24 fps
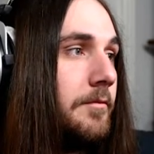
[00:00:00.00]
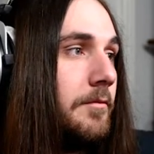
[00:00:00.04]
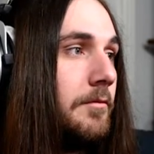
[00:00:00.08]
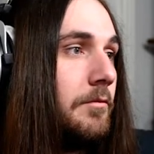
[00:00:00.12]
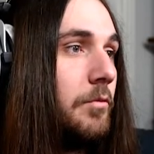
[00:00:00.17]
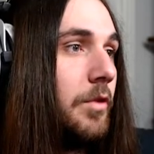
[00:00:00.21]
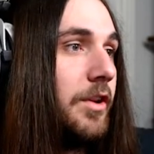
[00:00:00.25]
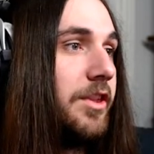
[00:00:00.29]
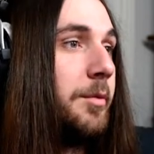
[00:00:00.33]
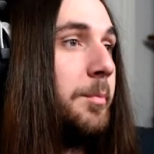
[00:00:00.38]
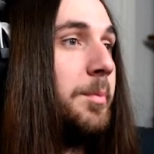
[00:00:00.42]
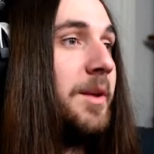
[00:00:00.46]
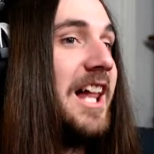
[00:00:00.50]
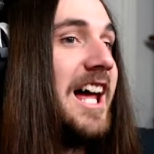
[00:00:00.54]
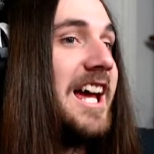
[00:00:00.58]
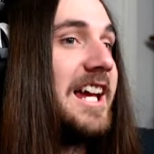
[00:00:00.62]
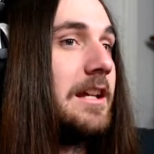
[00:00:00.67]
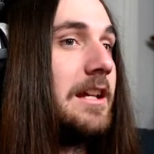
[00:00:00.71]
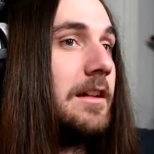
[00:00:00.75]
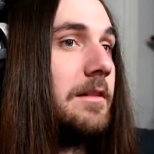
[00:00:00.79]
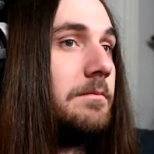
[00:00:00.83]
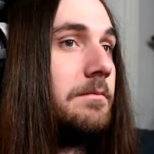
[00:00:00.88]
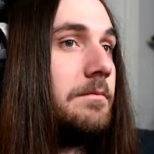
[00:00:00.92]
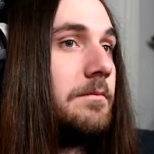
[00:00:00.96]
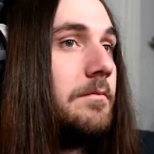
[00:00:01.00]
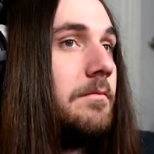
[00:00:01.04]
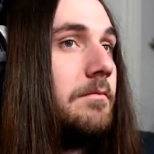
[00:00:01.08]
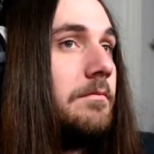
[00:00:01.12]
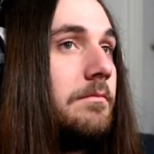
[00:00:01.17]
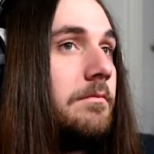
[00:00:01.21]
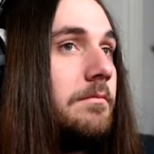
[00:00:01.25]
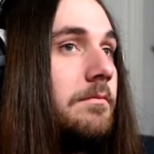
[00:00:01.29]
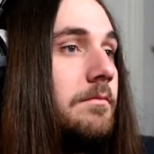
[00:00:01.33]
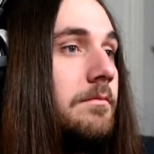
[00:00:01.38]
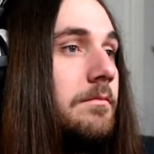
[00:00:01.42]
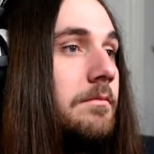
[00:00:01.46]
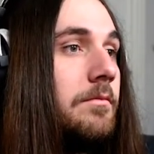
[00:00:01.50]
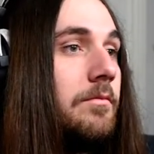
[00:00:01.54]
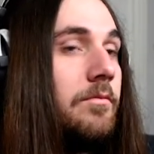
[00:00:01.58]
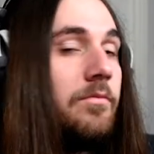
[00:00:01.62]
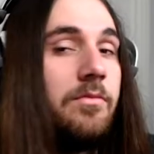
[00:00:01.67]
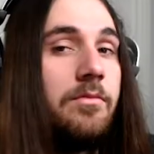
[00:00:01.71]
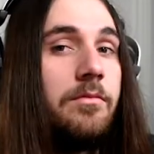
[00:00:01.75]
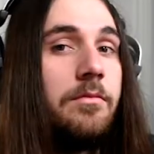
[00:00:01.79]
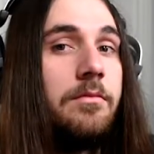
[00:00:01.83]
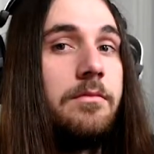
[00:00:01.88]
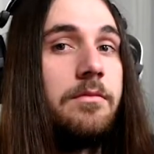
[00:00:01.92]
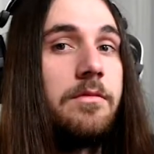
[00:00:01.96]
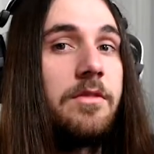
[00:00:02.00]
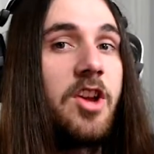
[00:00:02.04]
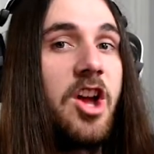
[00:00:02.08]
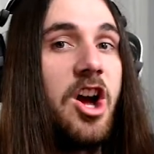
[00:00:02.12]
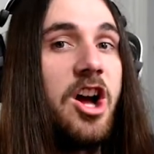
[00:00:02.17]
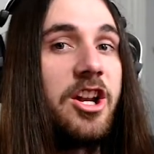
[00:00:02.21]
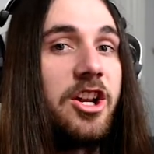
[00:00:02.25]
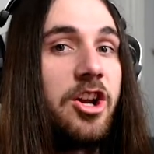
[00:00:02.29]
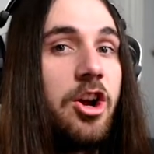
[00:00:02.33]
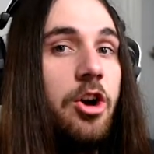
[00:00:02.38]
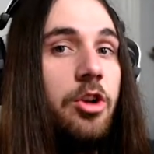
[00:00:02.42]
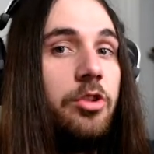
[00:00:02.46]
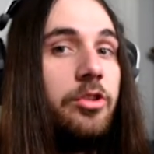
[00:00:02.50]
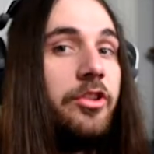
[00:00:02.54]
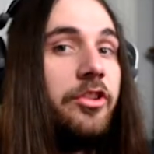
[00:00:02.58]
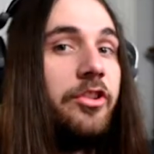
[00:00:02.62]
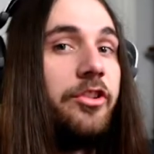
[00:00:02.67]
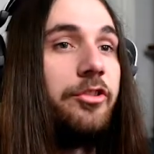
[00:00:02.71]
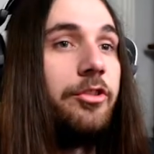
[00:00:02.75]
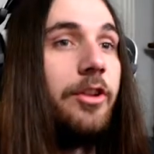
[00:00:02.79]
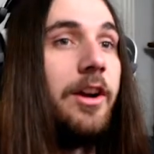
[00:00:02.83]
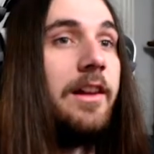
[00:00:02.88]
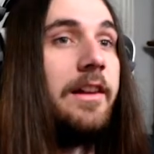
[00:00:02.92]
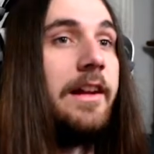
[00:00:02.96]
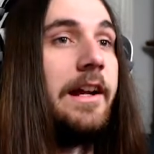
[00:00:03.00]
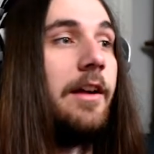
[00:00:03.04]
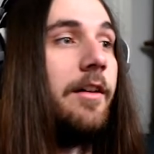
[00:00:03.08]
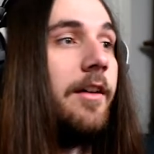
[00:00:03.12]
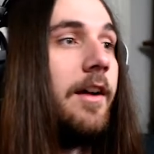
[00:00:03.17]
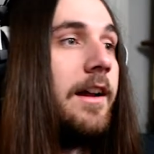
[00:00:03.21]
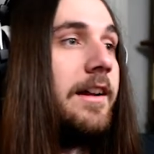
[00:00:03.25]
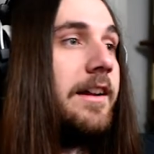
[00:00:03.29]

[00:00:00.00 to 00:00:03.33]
With a blanket. It's kind of cold in Australia right